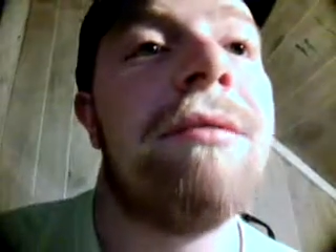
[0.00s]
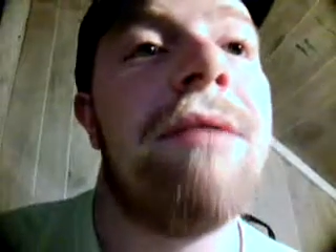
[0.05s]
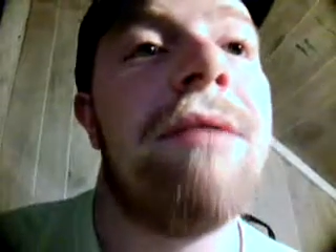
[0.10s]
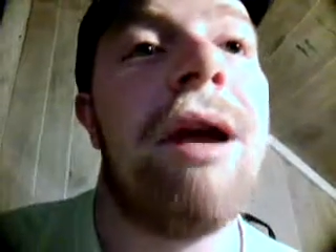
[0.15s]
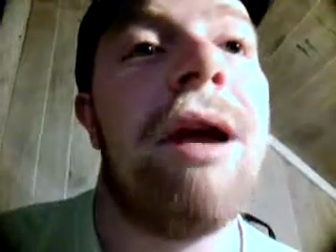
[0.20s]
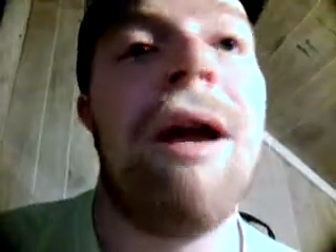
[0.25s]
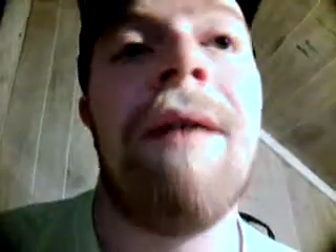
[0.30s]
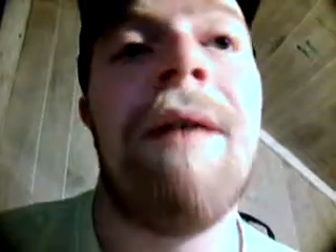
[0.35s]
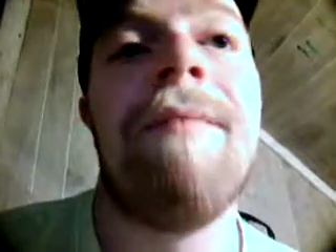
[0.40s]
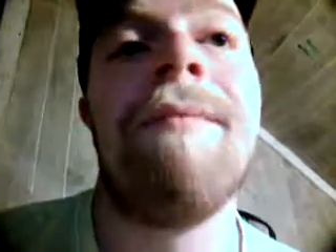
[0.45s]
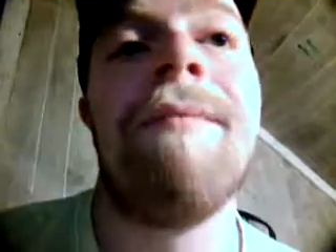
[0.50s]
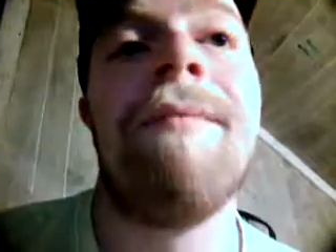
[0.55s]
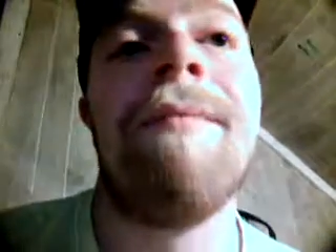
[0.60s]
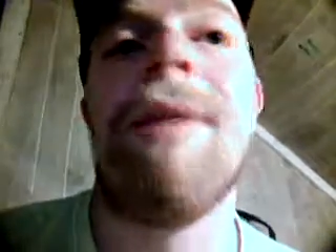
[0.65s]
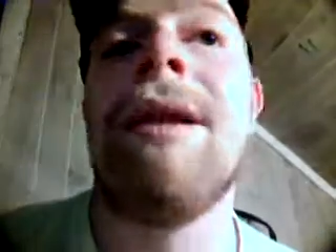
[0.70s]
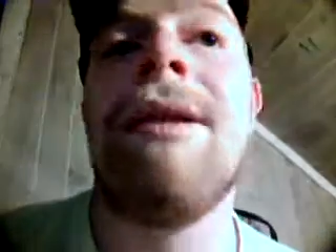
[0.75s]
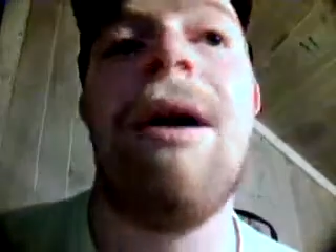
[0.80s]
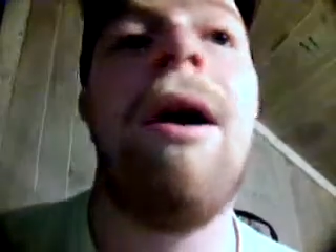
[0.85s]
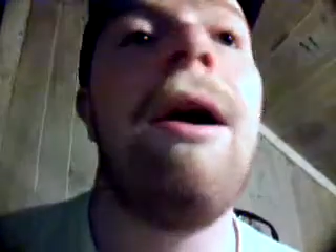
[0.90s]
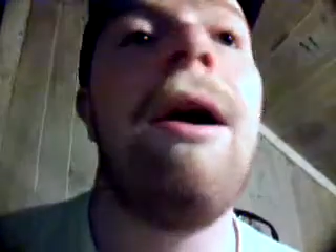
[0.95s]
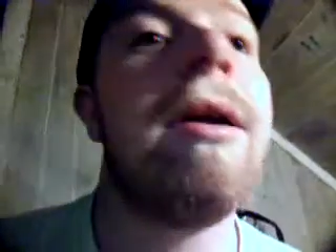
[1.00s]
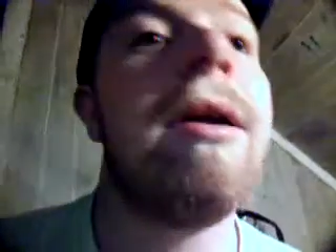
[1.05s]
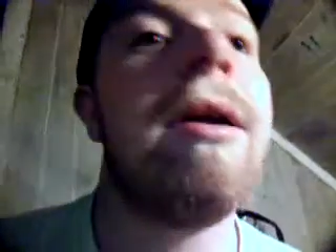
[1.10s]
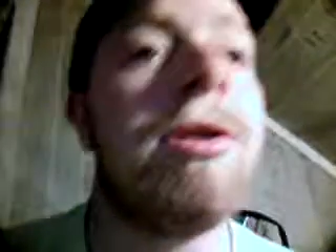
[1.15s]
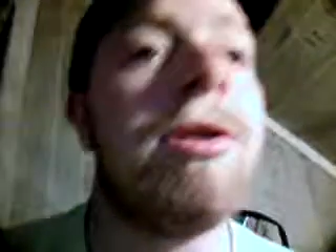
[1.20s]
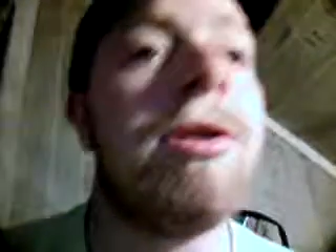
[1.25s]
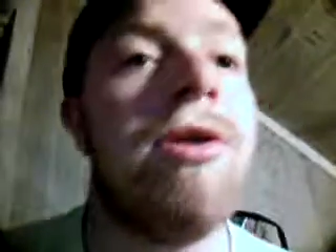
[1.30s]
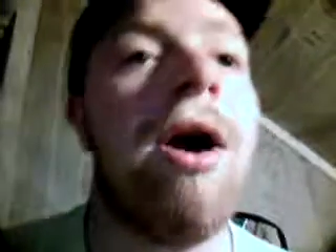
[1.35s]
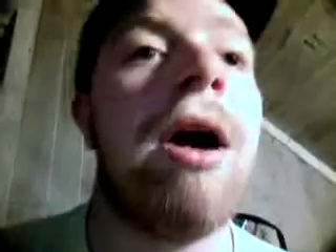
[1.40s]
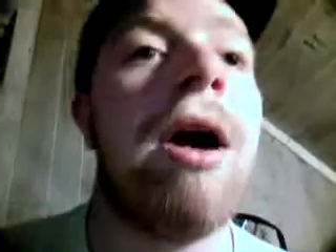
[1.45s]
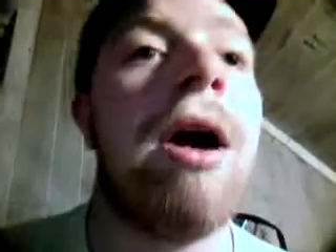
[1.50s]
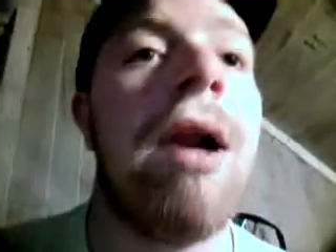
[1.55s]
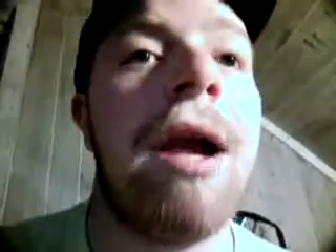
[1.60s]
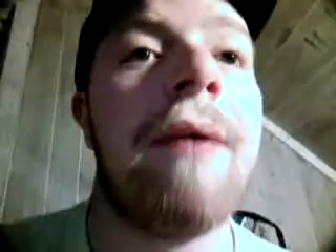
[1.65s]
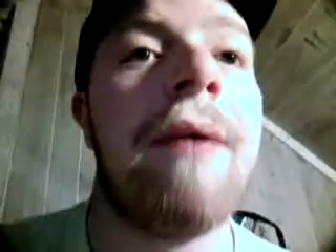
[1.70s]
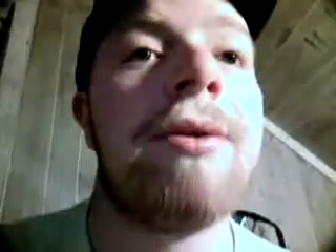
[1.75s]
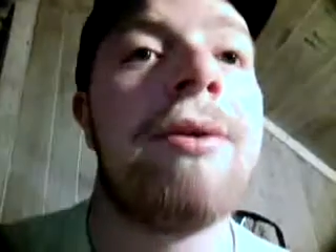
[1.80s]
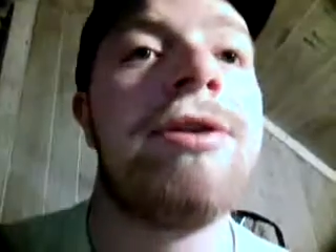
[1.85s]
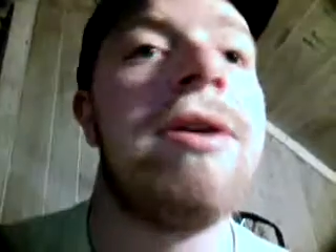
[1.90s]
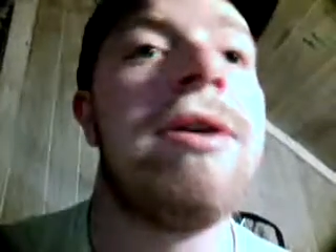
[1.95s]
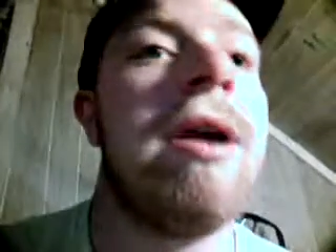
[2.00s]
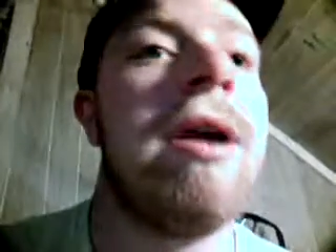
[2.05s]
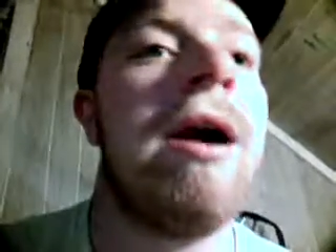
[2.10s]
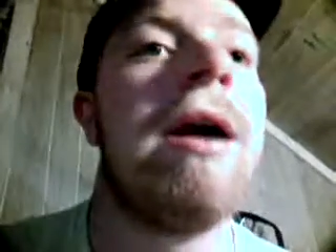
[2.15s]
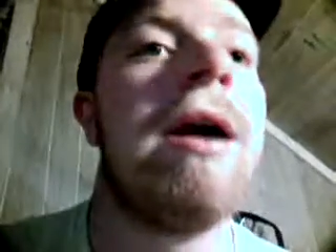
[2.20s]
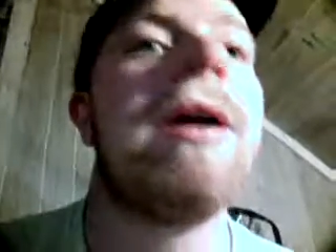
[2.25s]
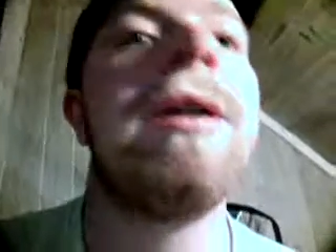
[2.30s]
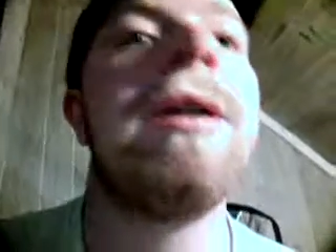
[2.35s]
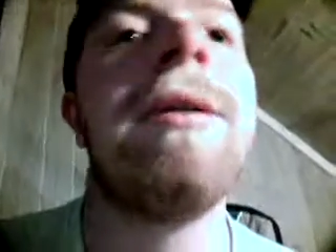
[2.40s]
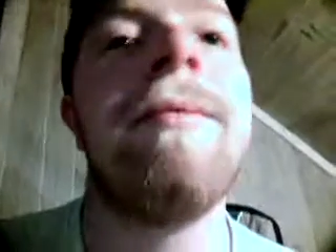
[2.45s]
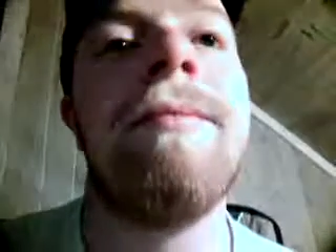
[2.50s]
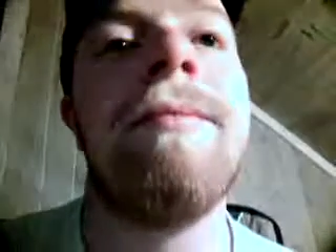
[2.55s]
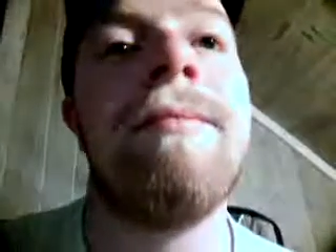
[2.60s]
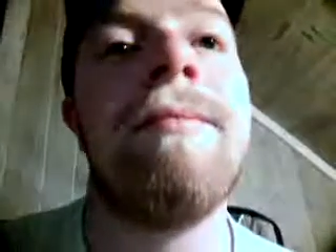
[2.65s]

It's all strong language to God.